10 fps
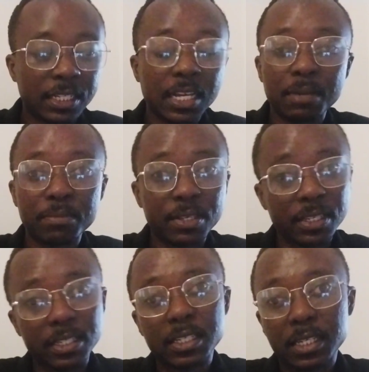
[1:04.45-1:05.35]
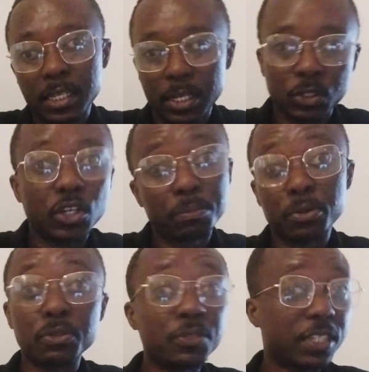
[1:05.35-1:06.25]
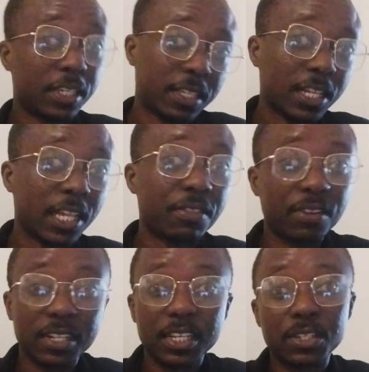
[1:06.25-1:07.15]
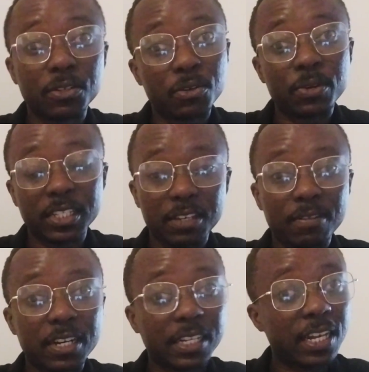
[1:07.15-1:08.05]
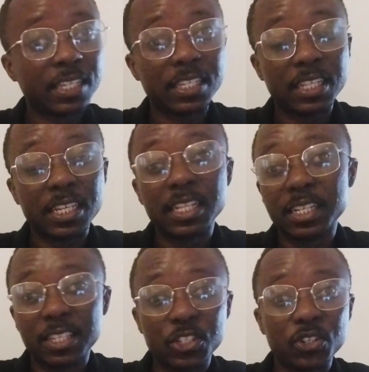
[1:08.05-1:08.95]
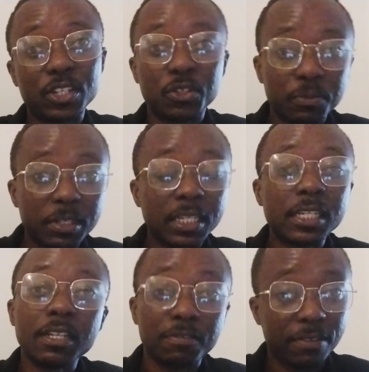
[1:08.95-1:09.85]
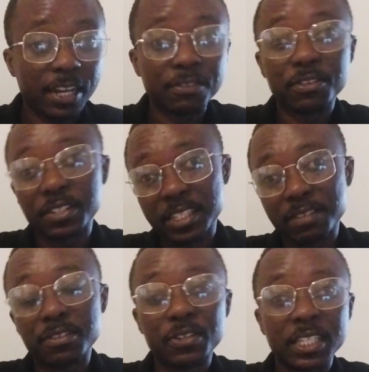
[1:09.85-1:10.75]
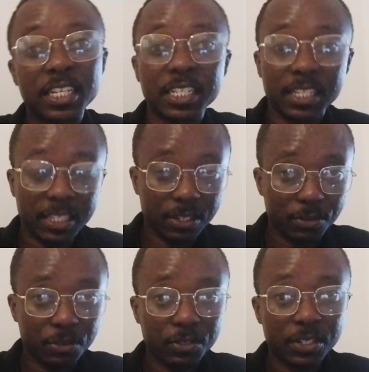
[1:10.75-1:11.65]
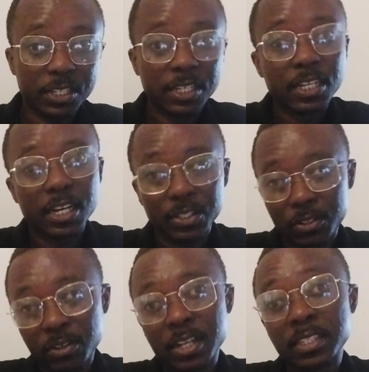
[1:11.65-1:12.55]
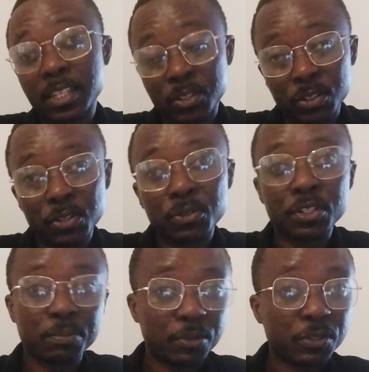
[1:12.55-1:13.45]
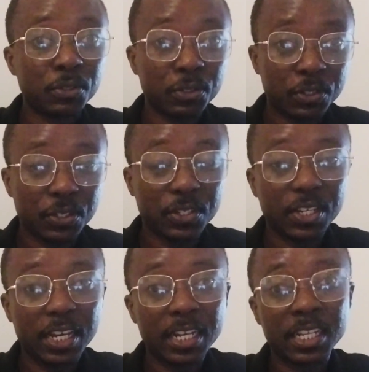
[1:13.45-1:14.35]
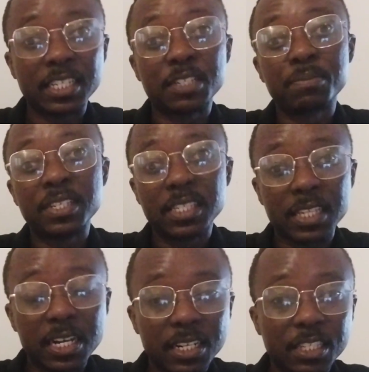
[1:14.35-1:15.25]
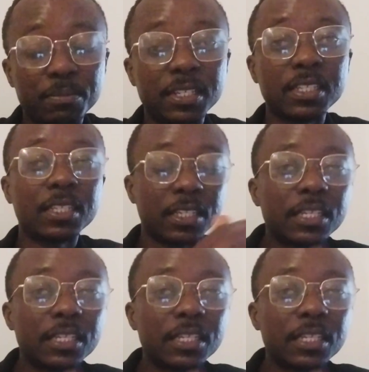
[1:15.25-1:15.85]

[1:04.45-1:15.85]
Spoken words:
It can be a song produced yesterday, 3 days or whatever. It doesn't need necessary to be 5 or 7 or 10 years ago. As long as the song was produced and it is being sung and being